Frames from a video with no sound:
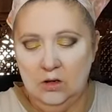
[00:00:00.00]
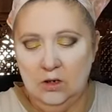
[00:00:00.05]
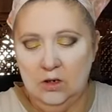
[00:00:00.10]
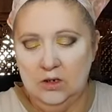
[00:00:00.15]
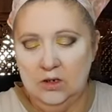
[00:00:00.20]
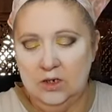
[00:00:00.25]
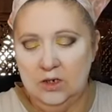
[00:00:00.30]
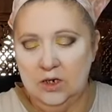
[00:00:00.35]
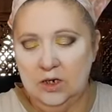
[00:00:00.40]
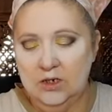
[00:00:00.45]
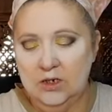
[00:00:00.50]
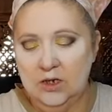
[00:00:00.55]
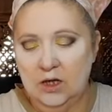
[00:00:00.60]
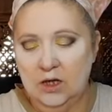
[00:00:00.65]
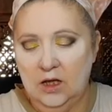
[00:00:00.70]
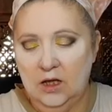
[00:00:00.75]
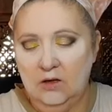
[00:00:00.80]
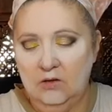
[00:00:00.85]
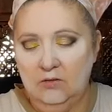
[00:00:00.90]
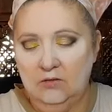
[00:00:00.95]
because it doesn't
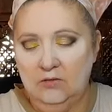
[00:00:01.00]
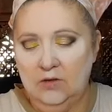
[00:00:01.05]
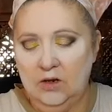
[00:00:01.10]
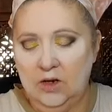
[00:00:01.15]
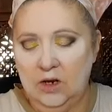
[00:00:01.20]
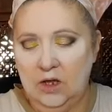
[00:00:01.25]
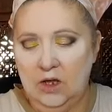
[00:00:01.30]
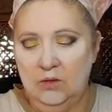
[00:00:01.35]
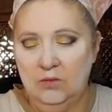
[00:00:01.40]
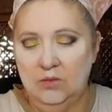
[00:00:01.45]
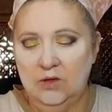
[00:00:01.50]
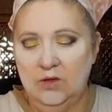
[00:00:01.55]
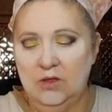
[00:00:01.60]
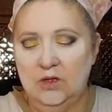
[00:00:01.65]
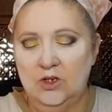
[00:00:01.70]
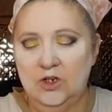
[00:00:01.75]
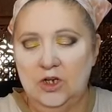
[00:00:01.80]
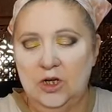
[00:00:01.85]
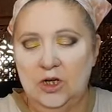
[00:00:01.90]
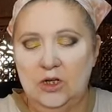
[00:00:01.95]
have names of
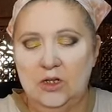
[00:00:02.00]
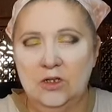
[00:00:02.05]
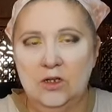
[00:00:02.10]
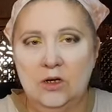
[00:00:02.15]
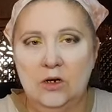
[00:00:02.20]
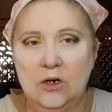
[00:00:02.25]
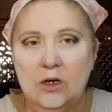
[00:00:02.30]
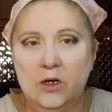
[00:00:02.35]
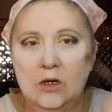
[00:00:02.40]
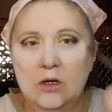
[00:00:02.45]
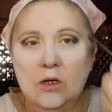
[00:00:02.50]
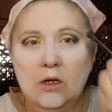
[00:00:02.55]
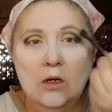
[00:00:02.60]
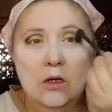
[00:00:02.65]
the shades on it.